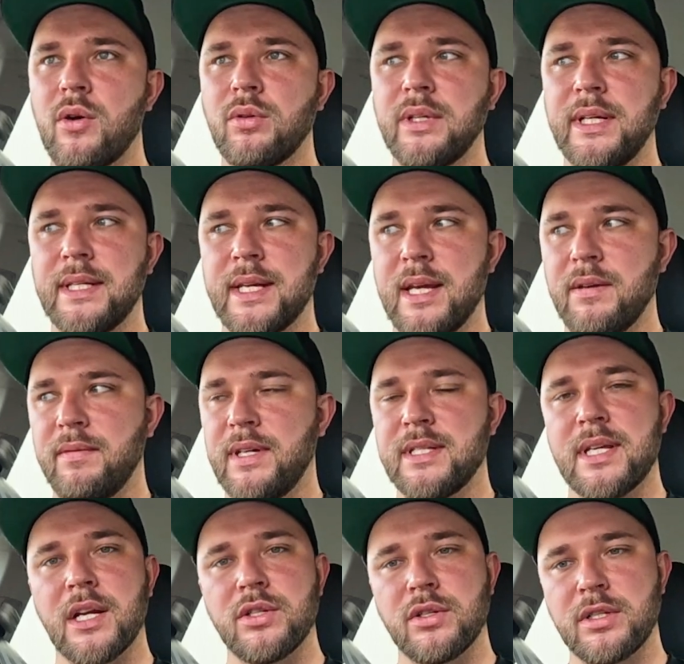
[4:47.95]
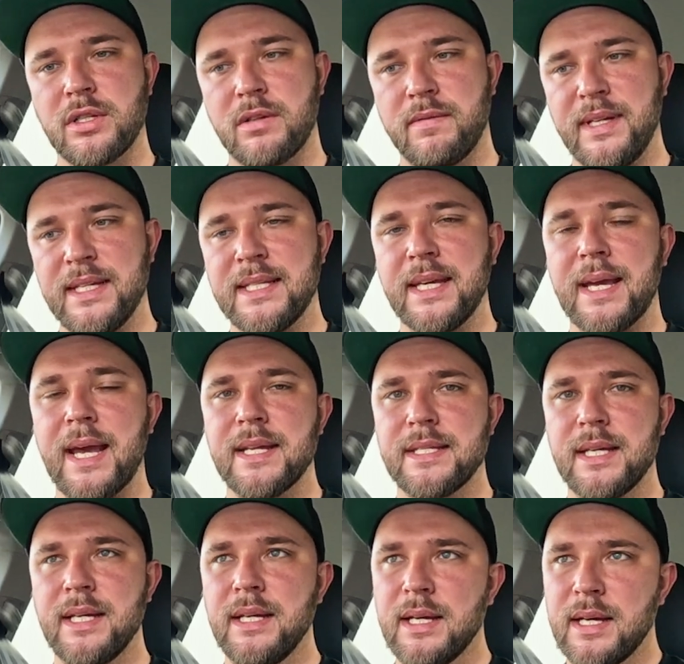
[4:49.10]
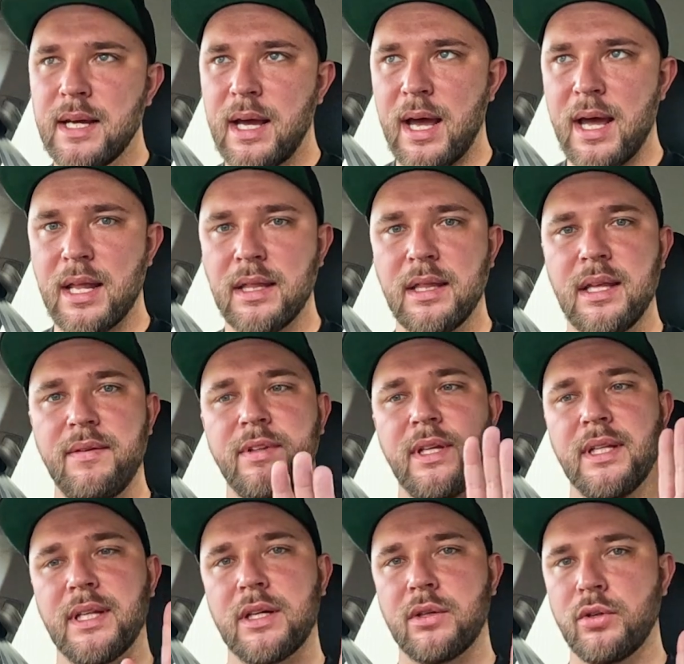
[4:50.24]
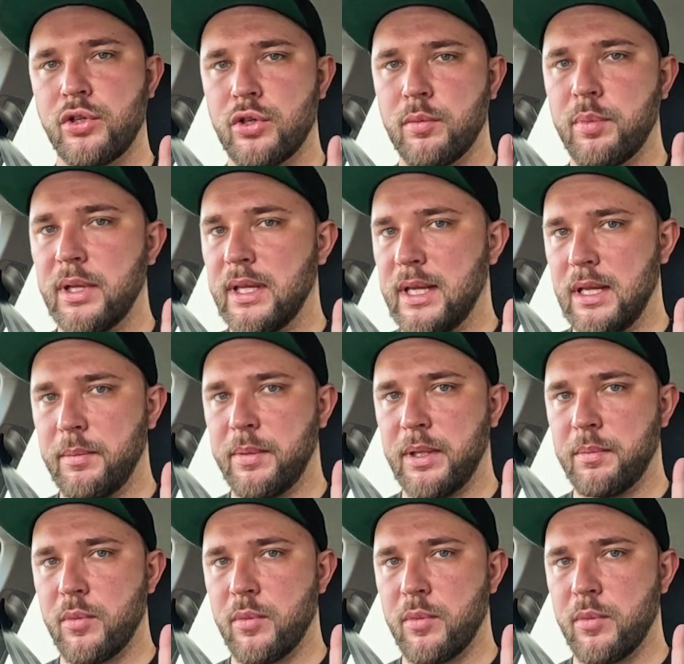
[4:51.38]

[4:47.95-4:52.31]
only then we start to squeeze the gas in and lifting the clutch up a little bit